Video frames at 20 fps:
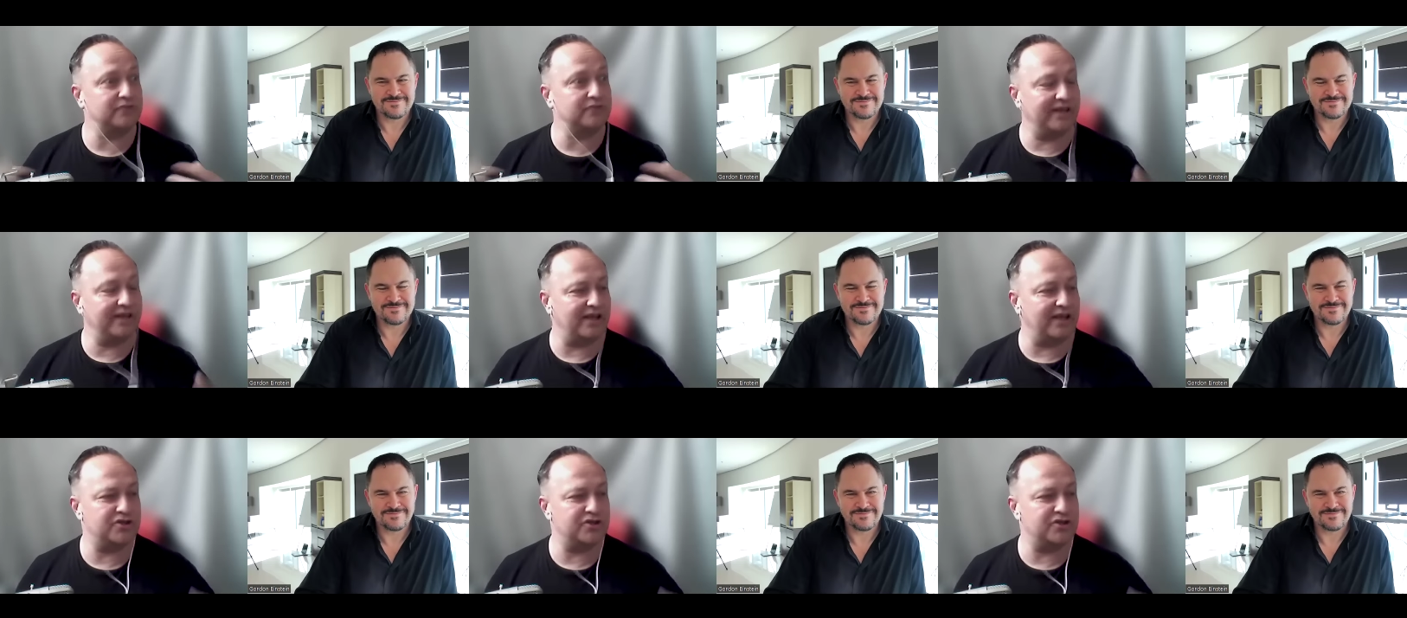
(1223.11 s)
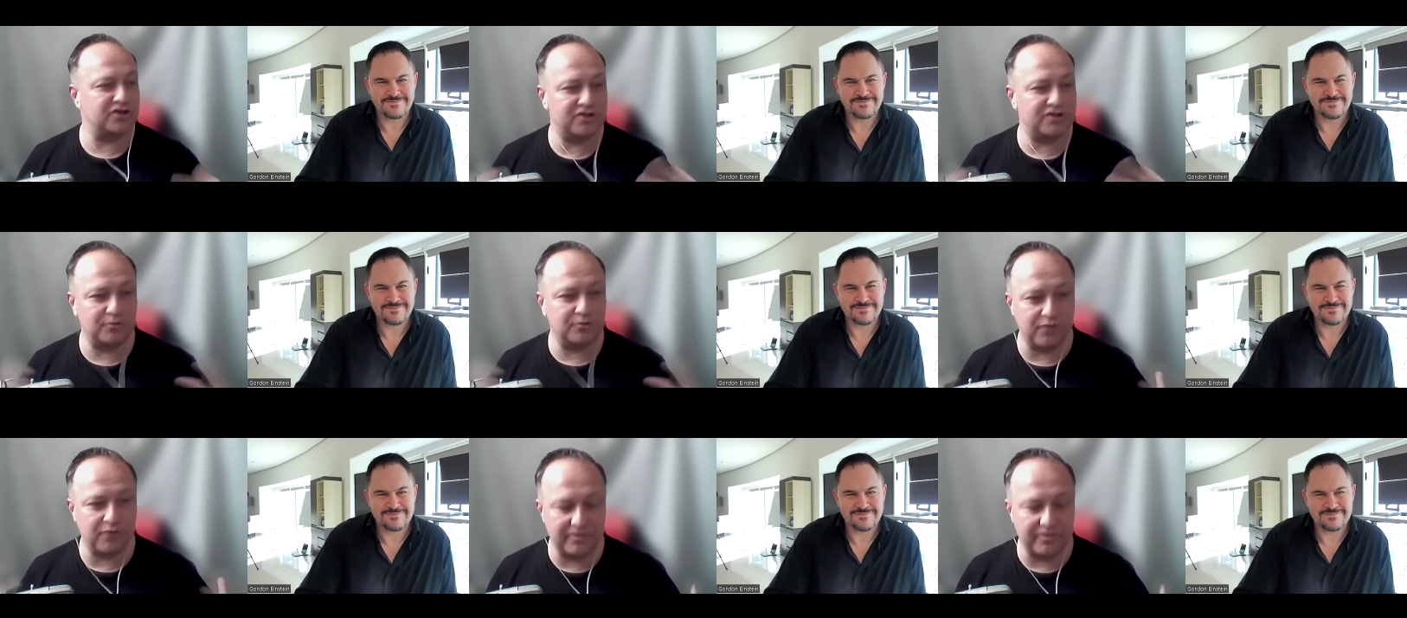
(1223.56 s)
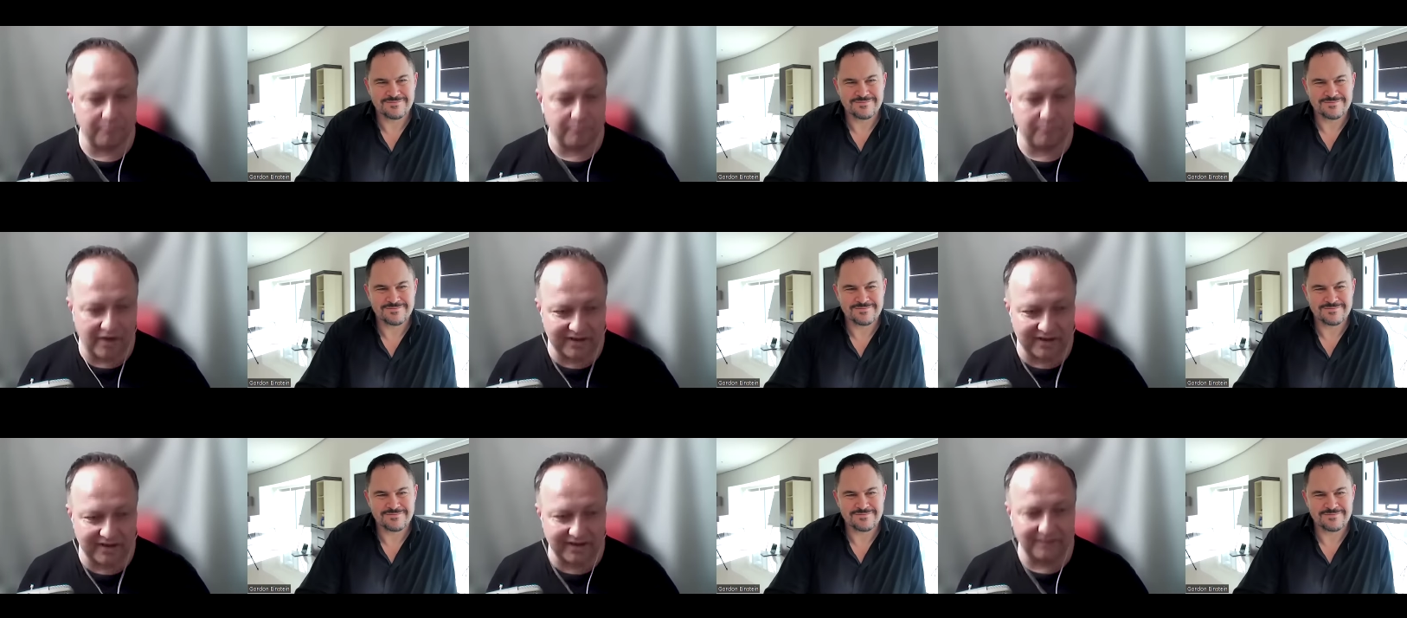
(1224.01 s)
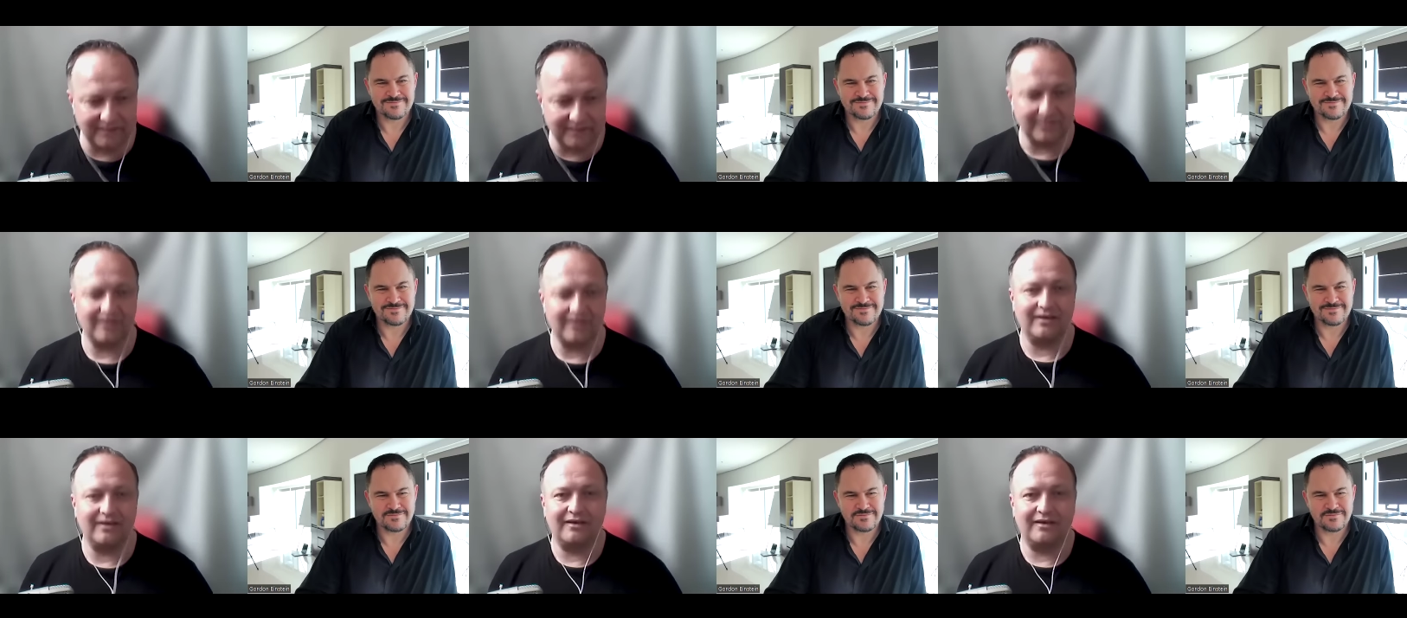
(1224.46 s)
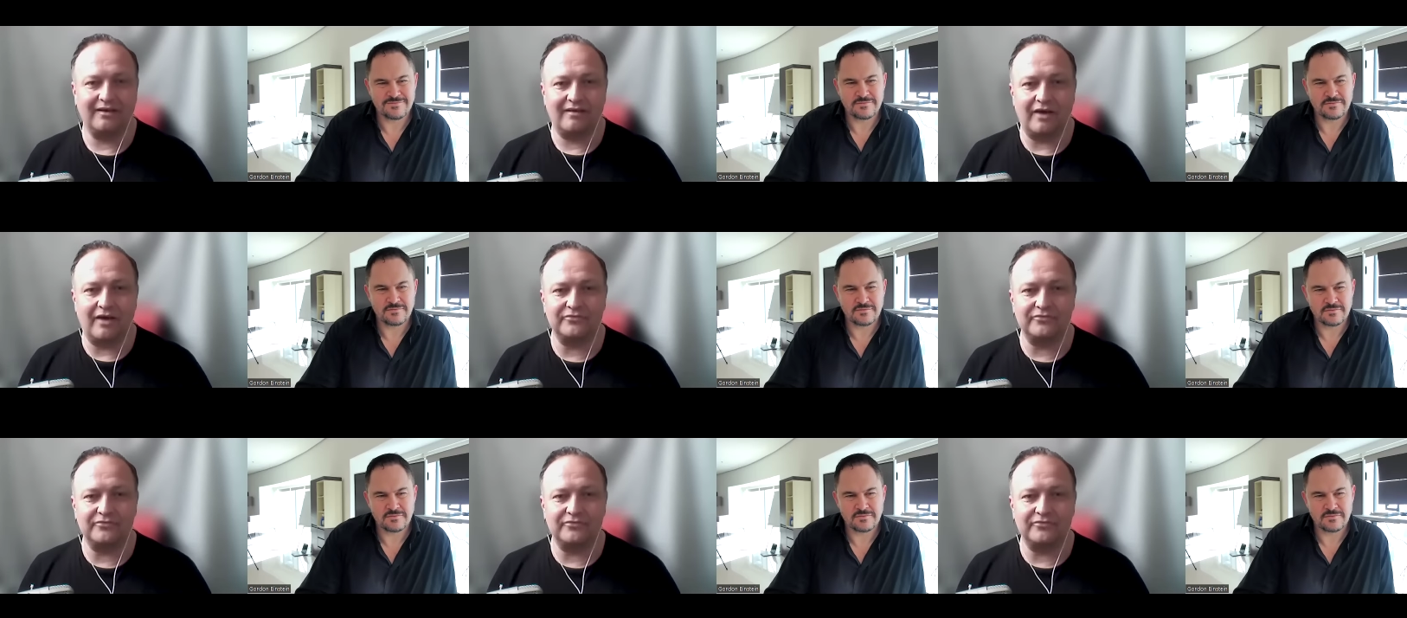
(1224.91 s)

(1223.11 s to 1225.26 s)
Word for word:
Speaker 1: relationship with money. Mm -hmm.